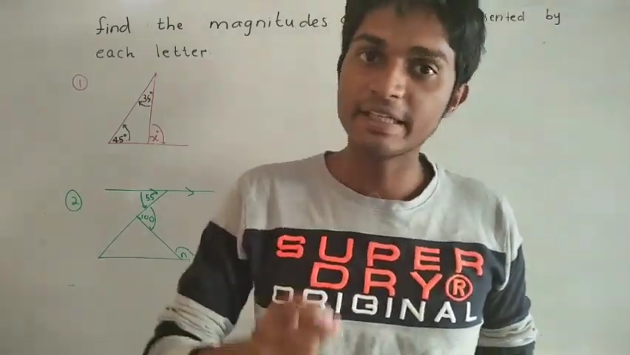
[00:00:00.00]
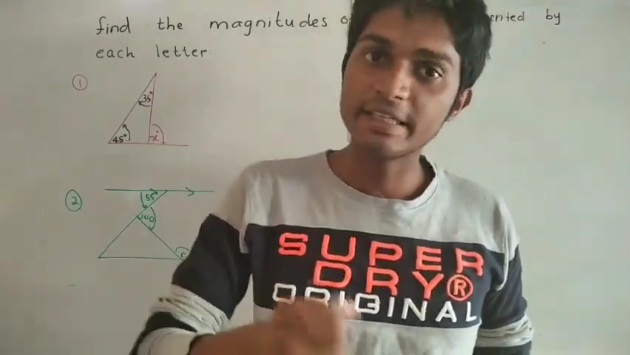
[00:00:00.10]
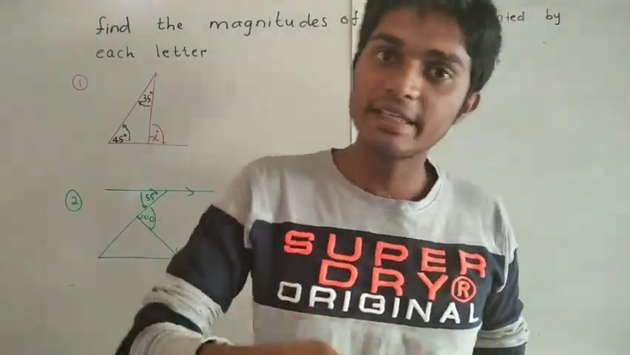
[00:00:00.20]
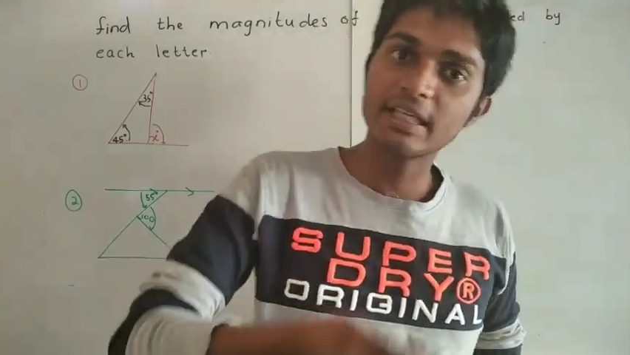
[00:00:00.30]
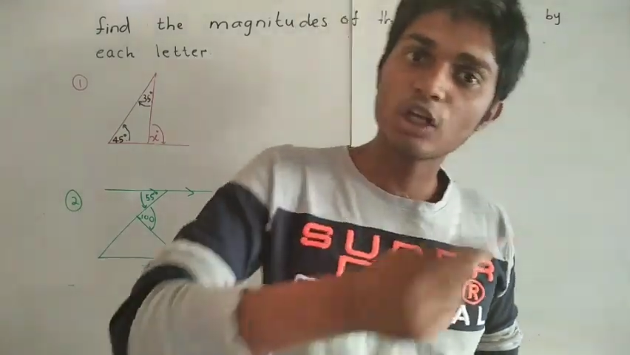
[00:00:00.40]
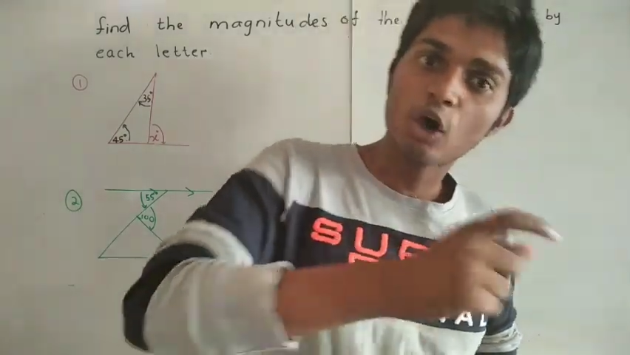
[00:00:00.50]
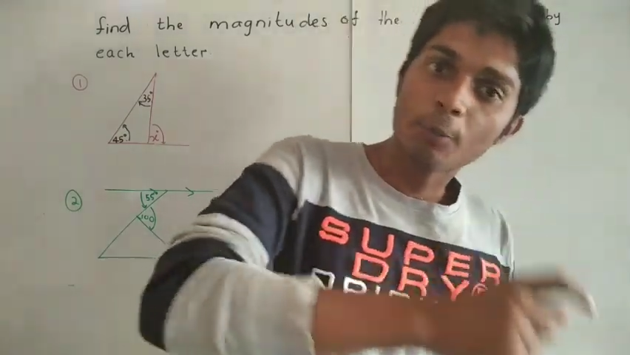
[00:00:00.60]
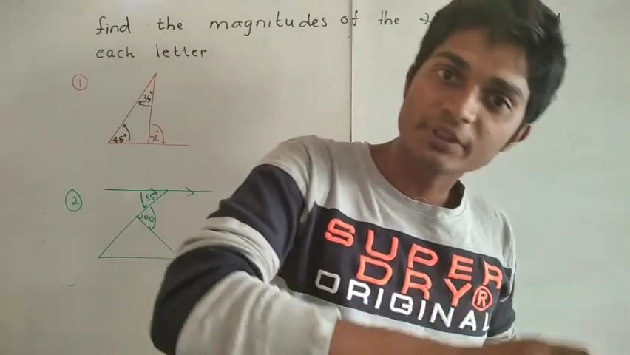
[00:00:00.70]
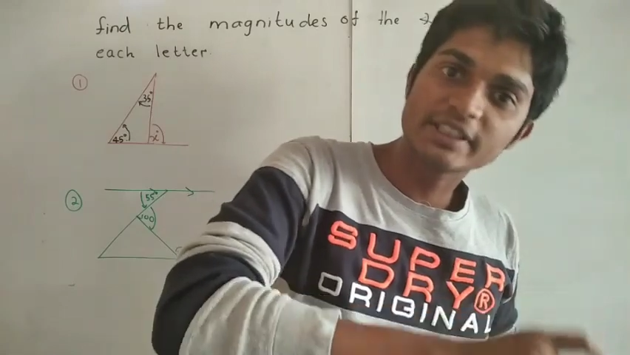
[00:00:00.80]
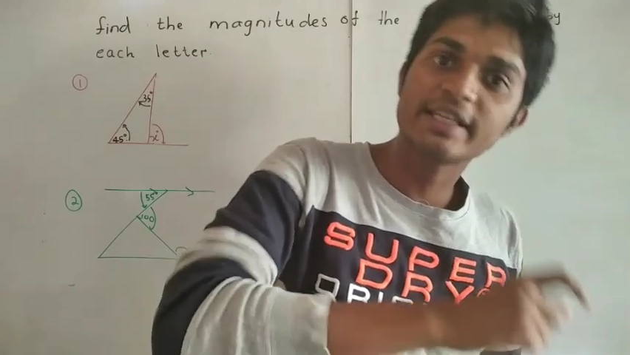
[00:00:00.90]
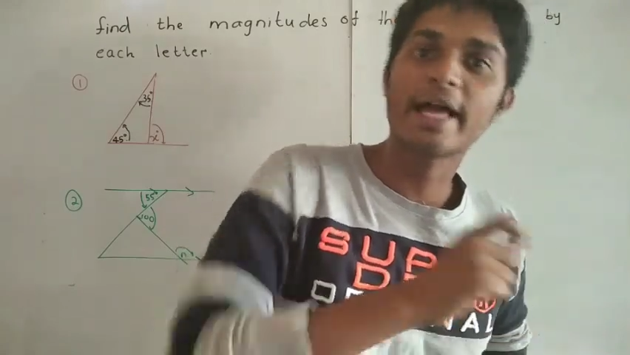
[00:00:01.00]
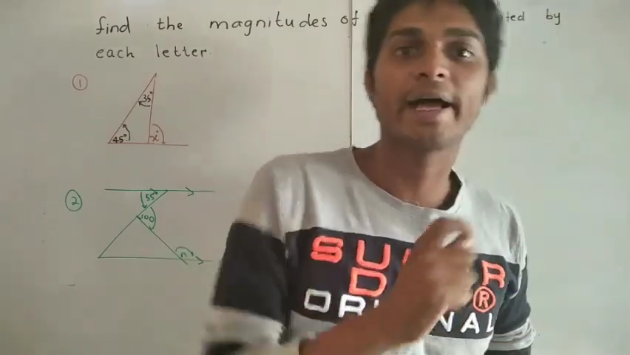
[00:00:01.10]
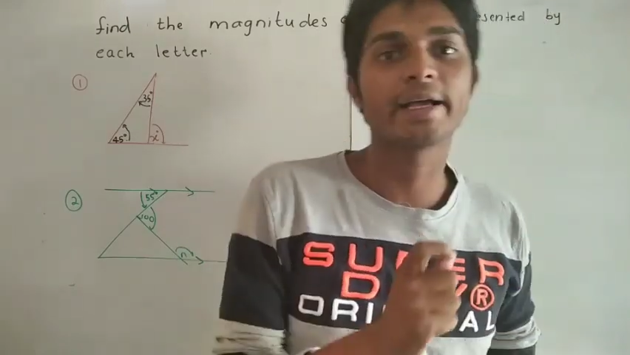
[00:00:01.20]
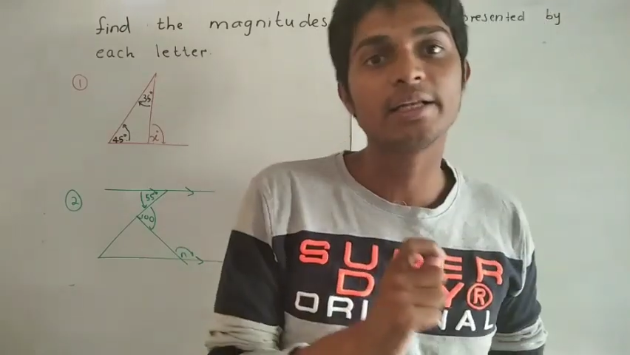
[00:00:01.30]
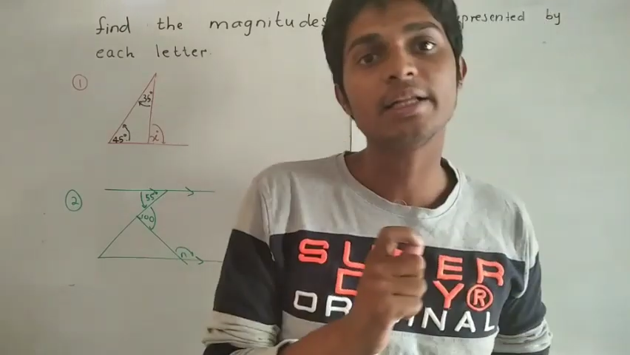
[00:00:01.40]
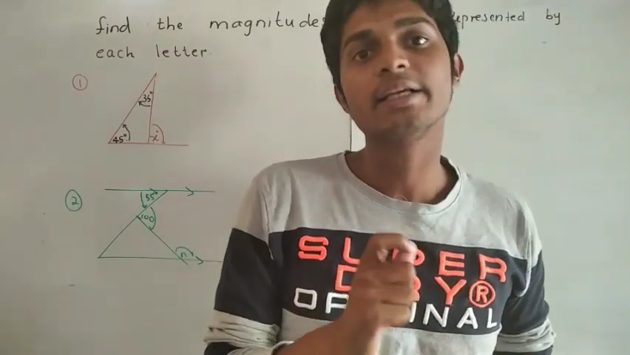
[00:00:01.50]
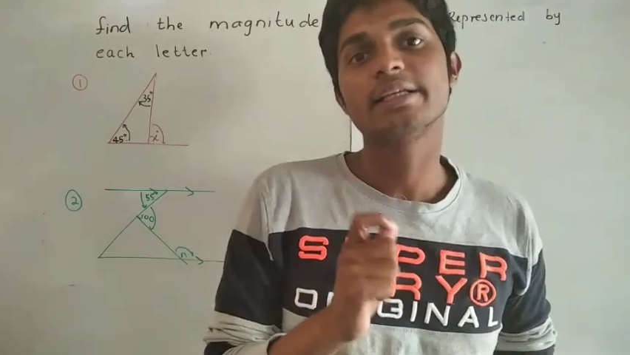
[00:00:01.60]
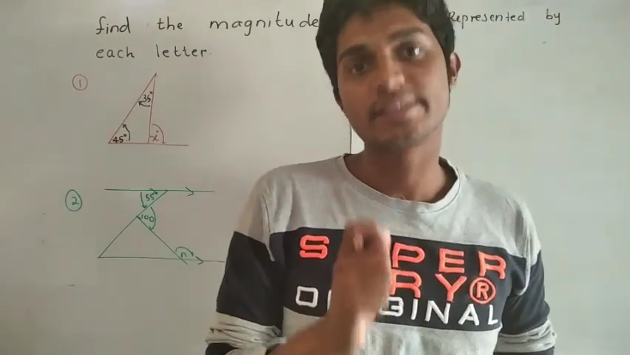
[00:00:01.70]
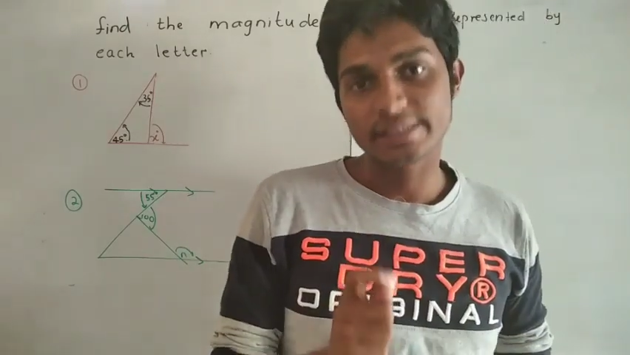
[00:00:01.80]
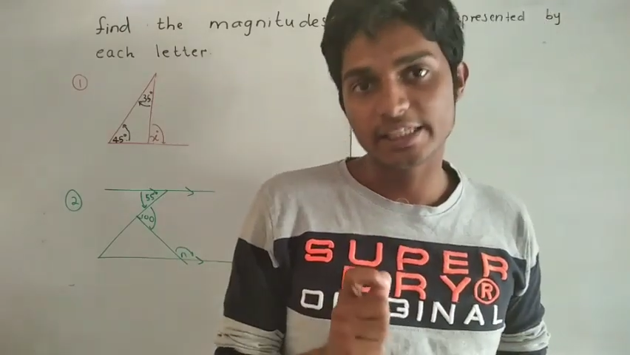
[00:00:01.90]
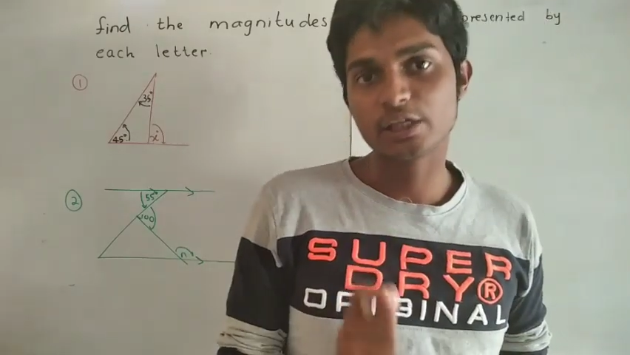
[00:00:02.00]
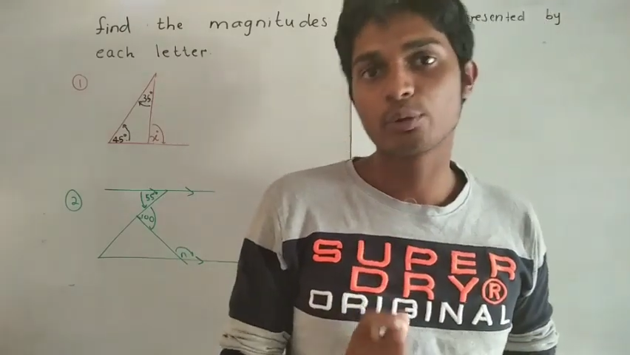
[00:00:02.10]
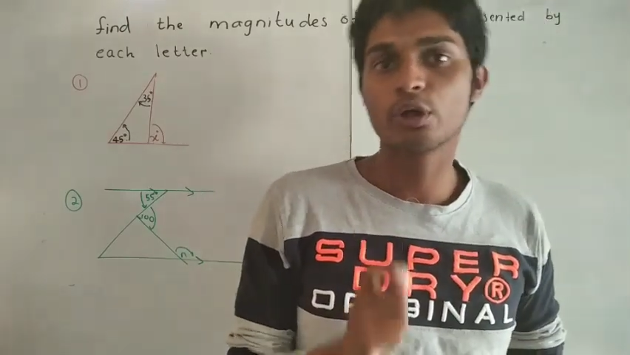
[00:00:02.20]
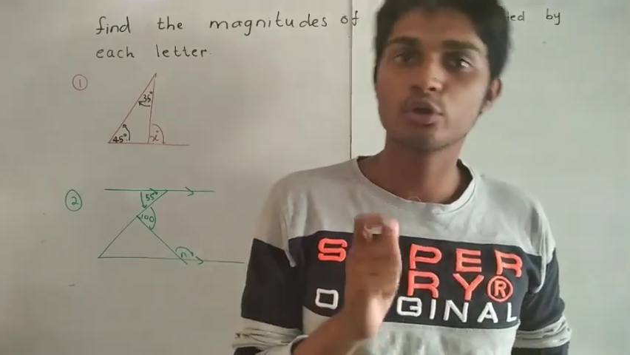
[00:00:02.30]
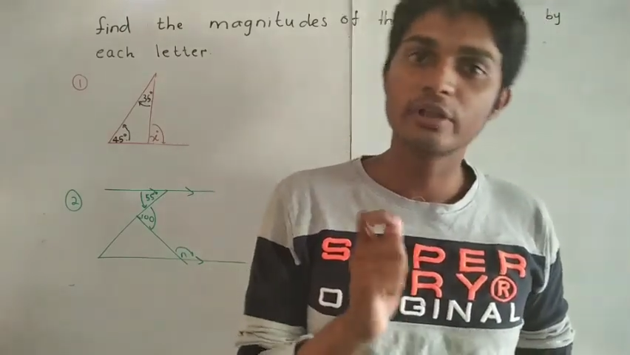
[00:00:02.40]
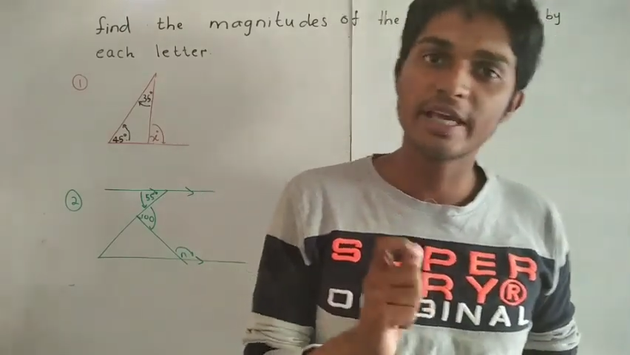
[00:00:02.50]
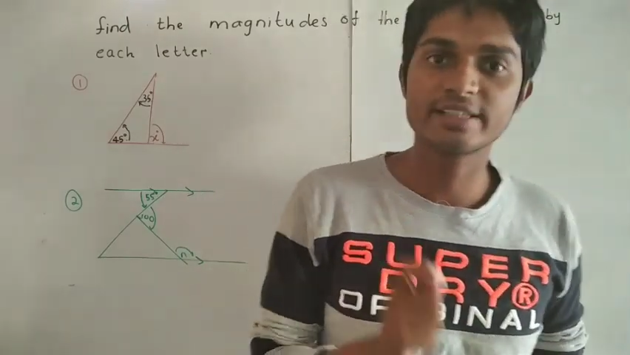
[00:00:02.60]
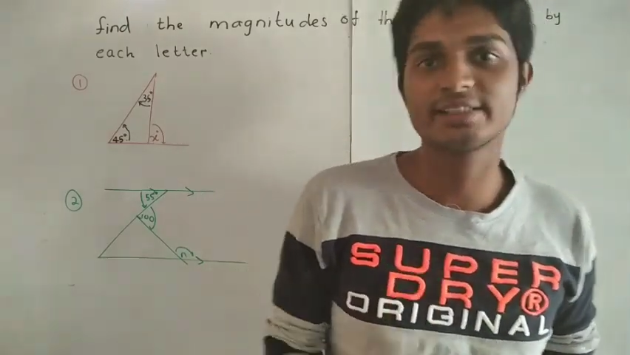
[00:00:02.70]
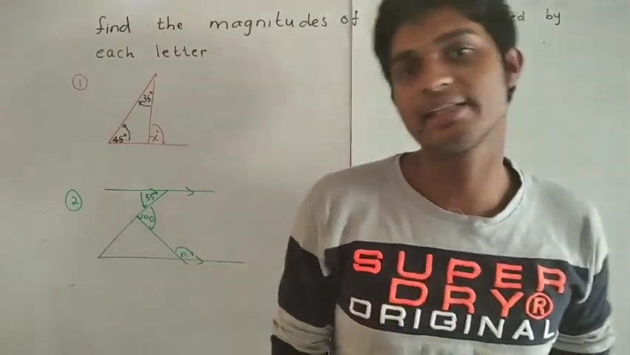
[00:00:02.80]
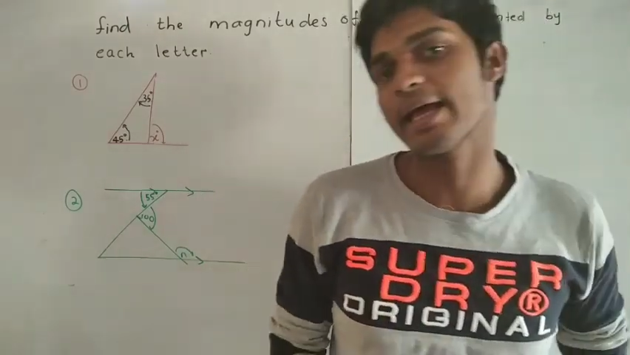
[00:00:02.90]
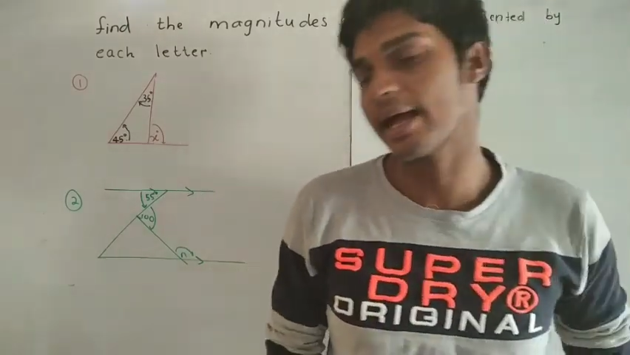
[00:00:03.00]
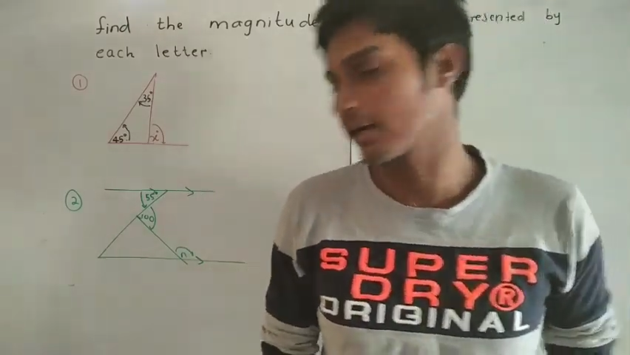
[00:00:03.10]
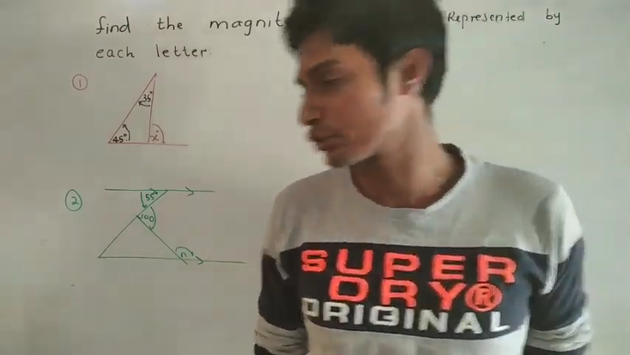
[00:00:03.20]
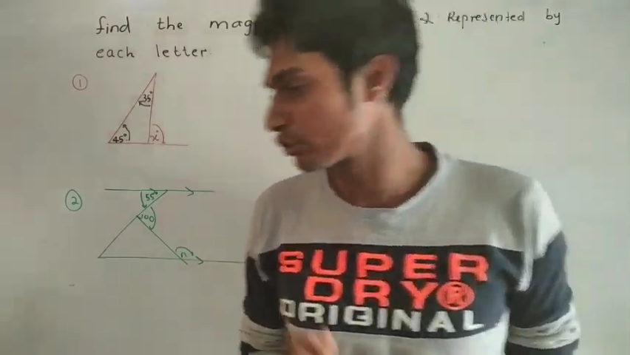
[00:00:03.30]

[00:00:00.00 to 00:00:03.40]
interior opposite angle is equal to the exterior angle.